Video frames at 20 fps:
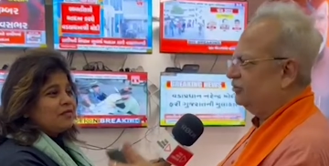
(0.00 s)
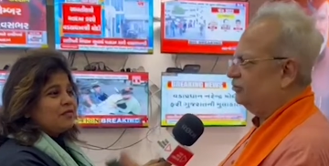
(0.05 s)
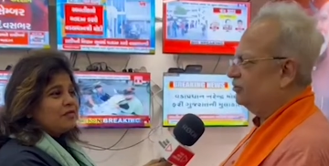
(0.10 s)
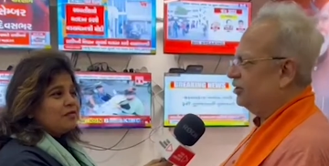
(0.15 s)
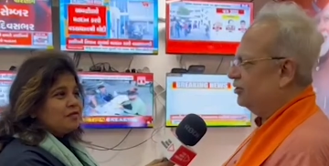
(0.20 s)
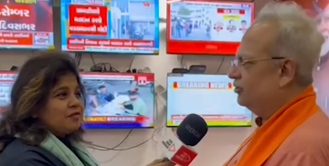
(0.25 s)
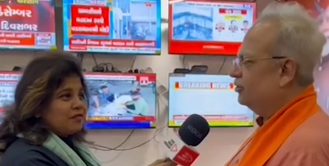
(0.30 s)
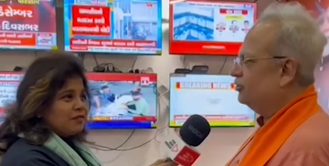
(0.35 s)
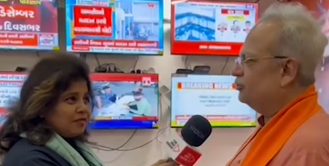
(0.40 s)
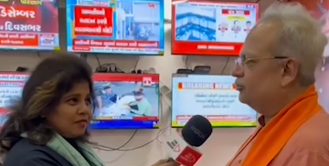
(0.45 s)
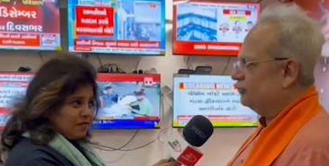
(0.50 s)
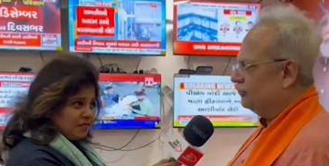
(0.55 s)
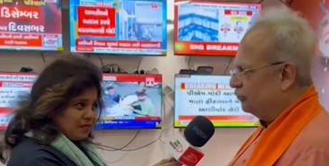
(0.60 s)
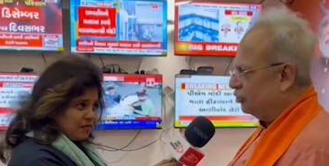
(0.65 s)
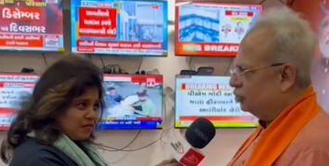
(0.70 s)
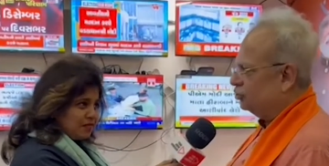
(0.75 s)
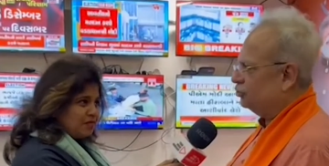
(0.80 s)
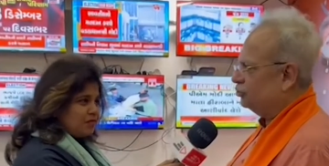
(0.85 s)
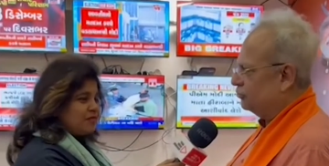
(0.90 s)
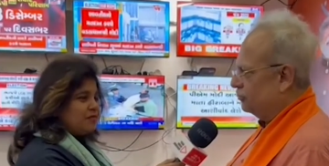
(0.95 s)
Speaker 1: who are going to
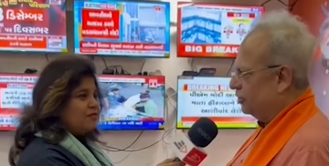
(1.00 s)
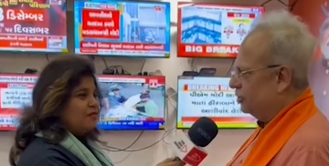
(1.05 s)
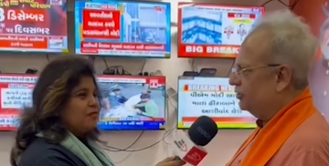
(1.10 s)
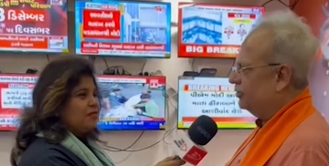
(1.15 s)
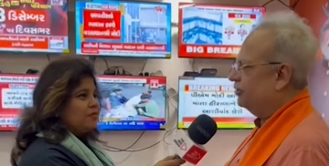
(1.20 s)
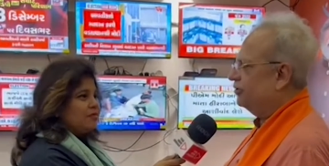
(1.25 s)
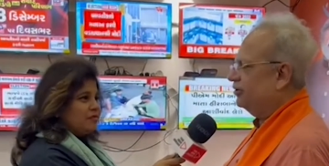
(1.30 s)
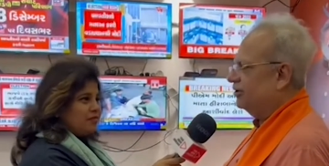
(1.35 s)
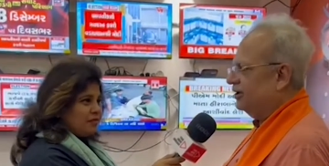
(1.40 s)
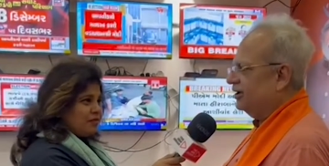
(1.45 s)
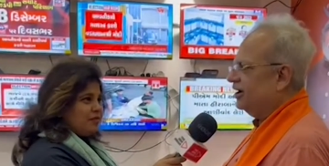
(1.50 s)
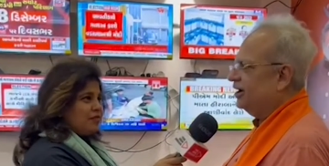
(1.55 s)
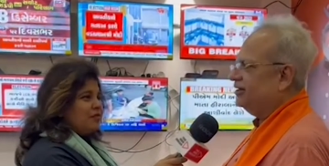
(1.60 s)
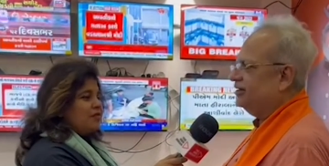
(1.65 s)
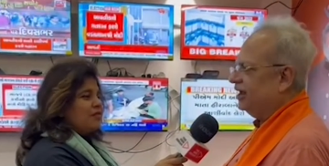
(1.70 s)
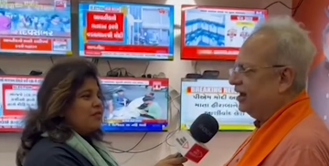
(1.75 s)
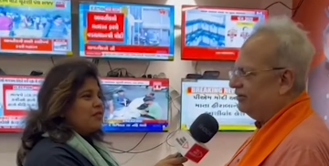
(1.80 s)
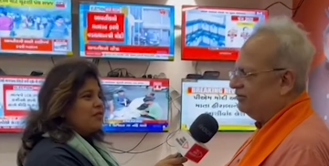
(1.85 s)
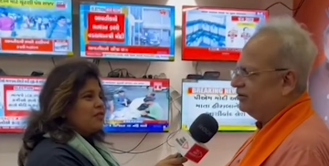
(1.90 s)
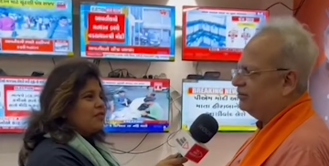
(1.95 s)
vote tomorrow.
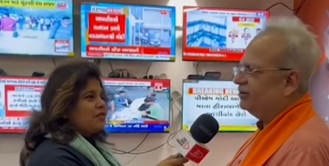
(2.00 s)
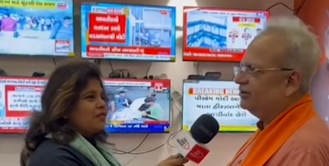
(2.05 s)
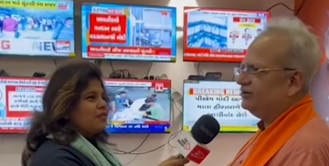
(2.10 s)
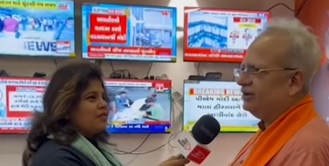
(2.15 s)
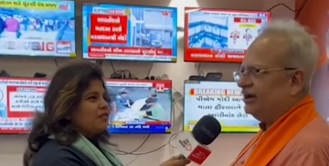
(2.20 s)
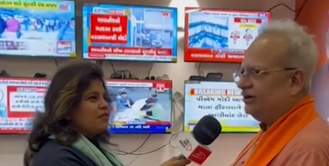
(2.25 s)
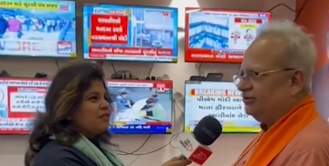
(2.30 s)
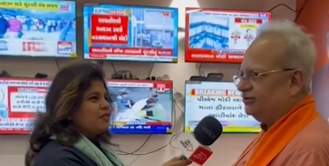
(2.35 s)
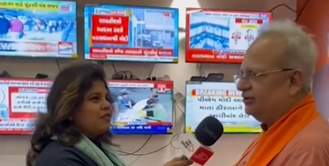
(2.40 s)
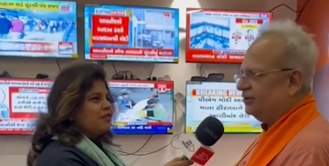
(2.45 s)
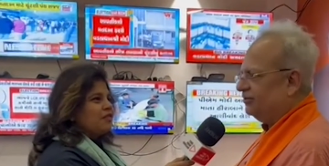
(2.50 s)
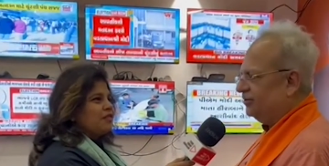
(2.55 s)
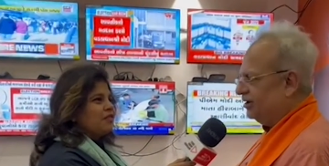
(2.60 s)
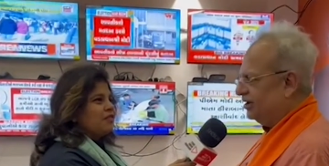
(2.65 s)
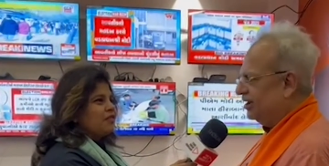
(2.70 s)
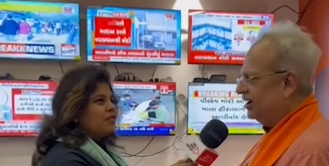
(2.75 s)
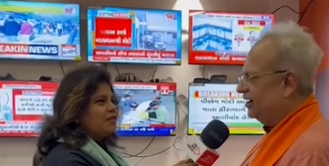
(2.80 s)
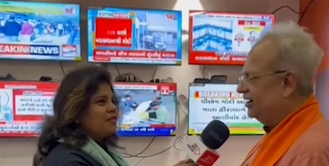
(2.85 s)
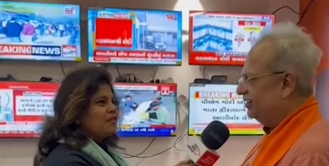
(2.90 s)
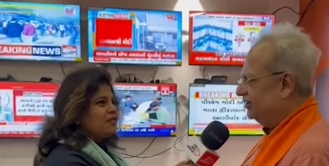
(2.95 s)
And that will be sent to the
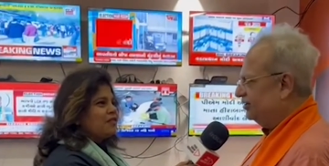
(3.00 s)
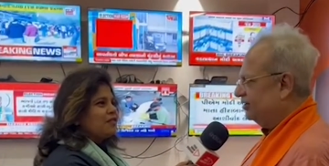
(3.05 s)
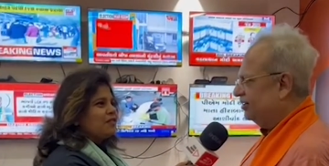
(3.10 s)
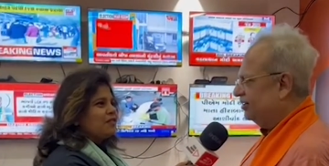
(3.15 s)
media in,